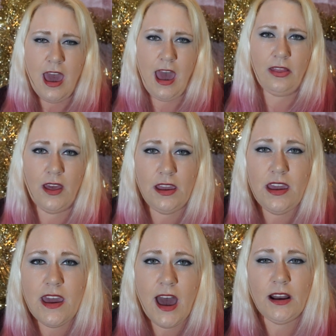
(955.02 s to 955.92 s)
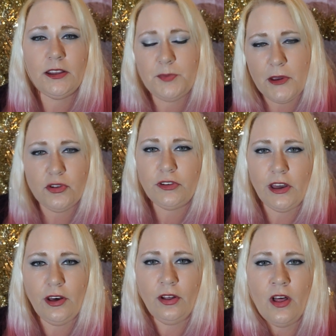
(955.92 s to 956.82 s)
and that he had a special
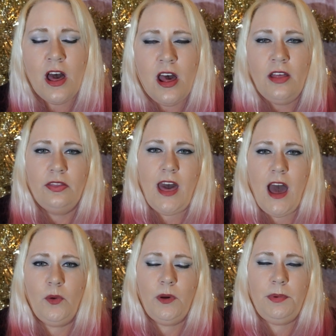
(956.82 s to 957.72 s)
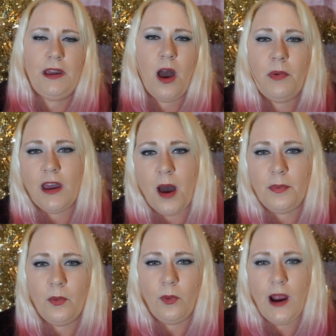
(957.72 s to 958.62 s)
deal that would be coming
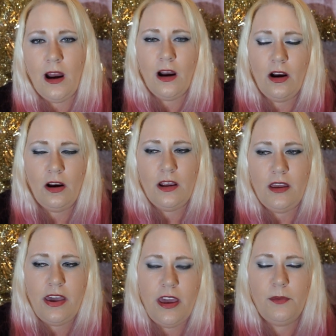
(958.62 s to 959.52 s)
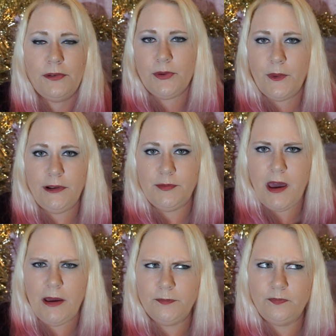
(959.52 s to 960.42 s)
up where he was going to
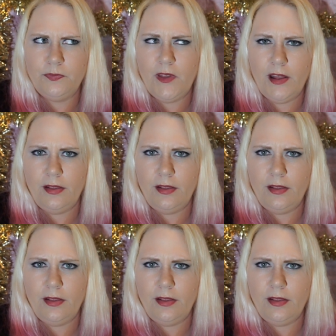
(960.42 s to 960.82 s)
make a